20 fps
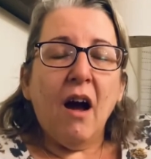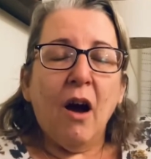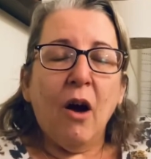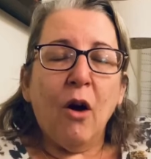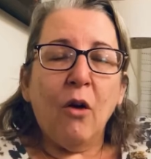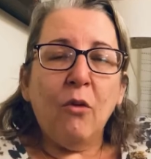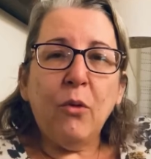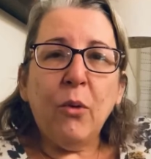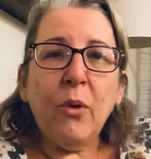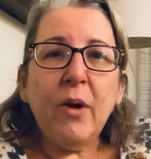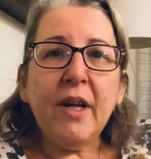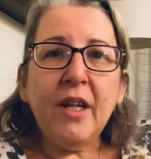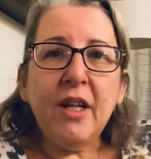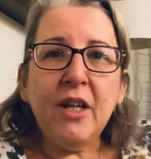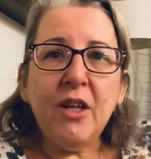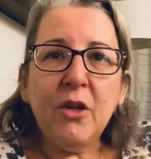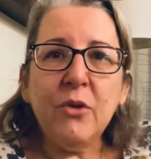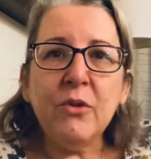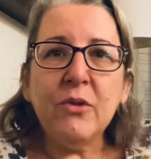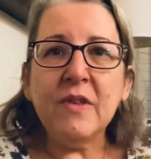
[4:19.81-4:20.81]
Avoid
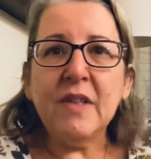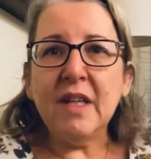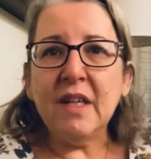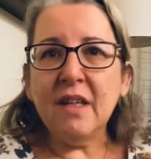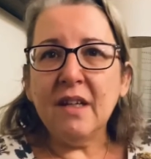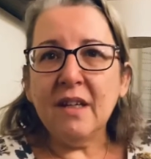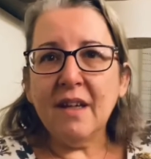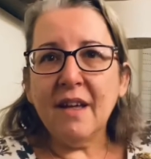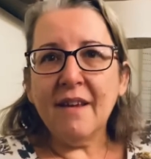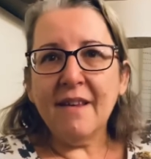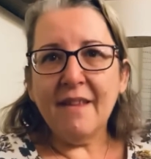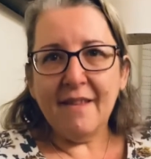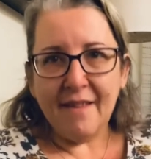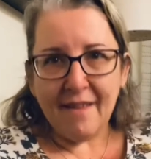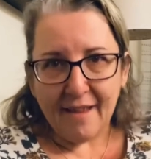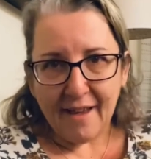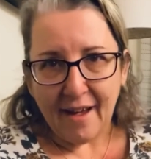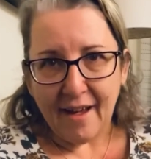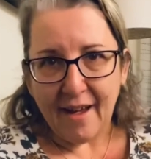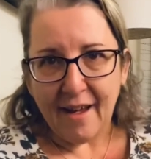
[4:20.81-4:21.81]
using
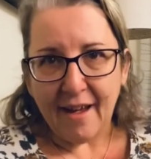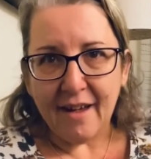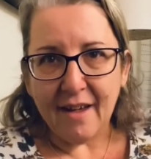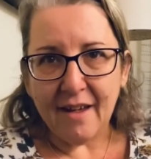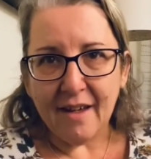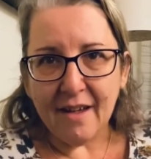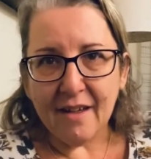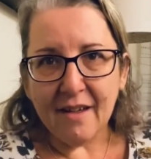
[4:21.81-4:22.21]
they.